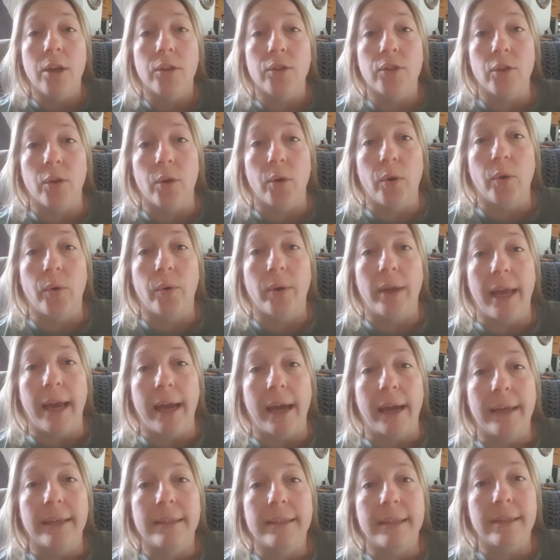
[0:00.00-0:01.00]
So
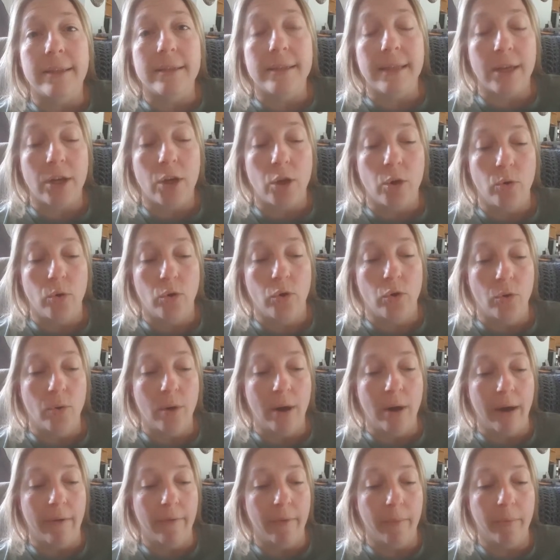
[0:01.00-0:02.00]
yeah, it sounds like you do
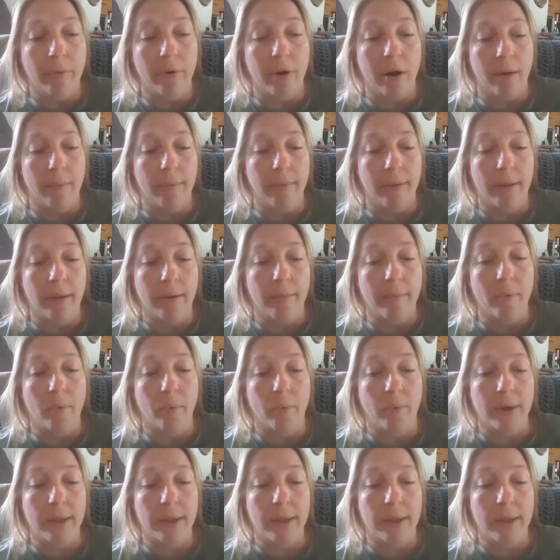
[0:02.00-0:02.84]
have a problem